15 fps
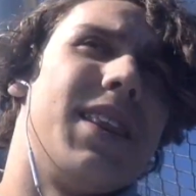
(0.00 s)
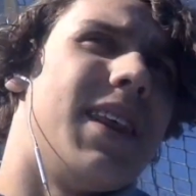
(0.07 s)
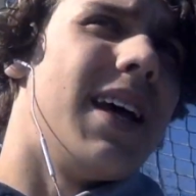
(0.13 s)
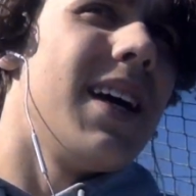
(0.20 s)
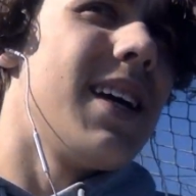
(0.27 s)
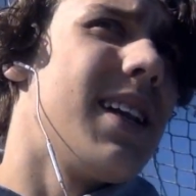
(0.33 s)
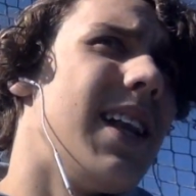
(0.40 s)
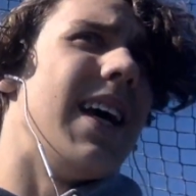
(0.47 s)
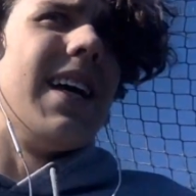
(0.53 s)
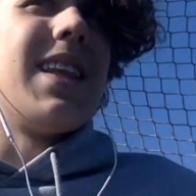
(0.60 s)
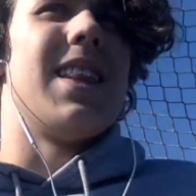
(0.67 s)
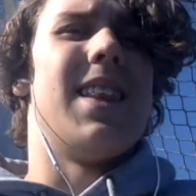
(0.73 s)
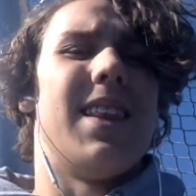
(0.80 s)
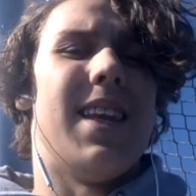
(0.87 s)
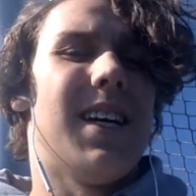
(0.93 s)
think like
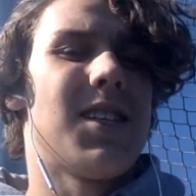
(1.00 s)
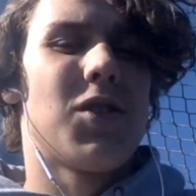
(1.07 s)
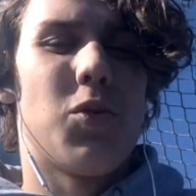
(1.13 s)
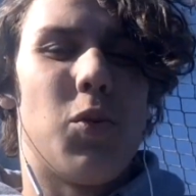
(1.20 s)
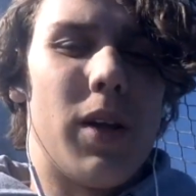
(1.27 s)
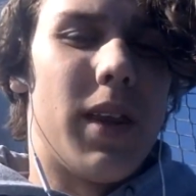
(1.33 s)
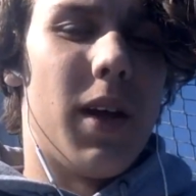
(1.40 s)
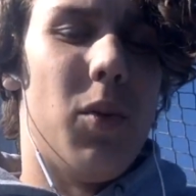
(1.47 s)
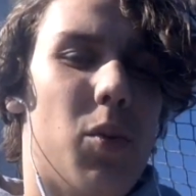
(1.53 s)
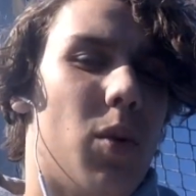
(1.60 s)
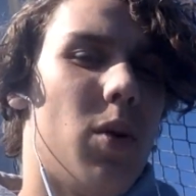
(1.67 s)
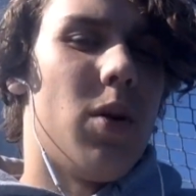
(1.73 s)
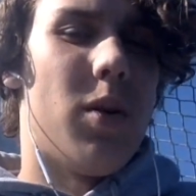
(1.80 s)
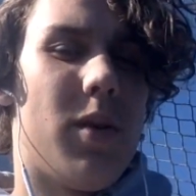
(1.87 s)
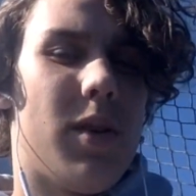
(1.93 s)
that's what they
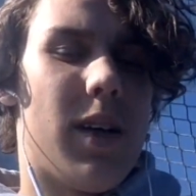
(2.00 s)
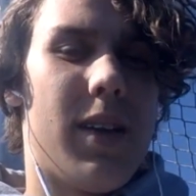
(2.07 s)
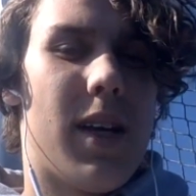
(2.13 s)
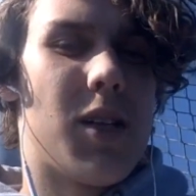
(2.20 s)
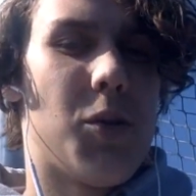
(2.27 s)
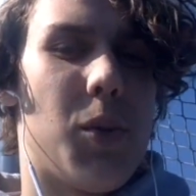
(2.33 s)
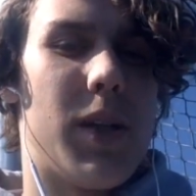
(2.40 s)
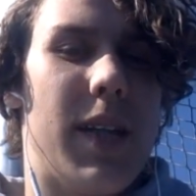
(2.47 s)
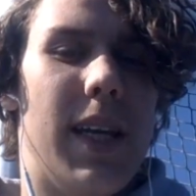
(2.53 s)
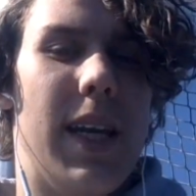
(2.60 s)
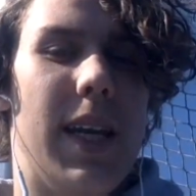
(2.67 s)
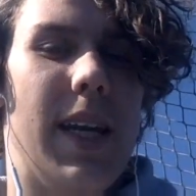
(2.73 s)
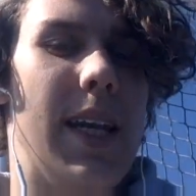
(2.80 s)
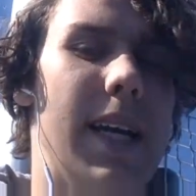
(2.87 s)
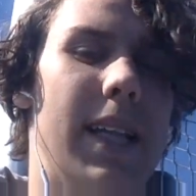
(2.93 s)
want and that's what they
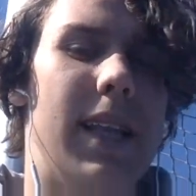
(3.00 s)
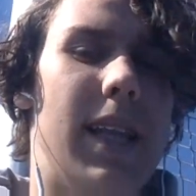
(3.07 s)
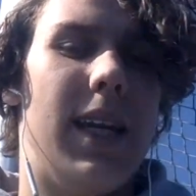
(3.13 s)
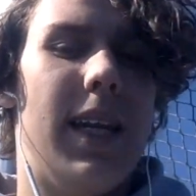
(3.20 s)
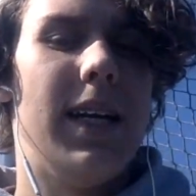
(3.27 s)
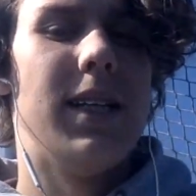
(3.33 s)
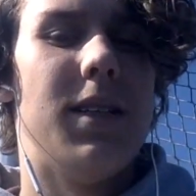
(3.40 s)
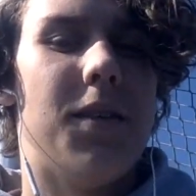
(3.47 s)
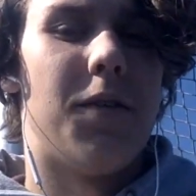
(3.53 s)
need. They need to